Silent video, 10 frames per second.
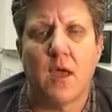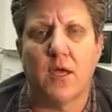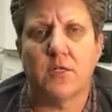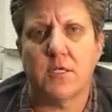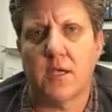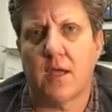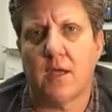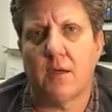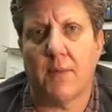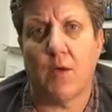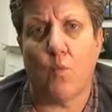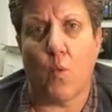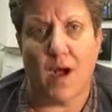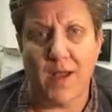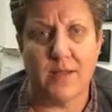and say about
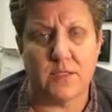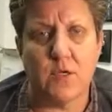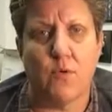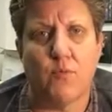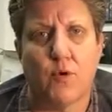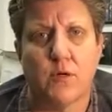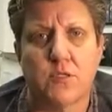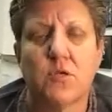why it's so important.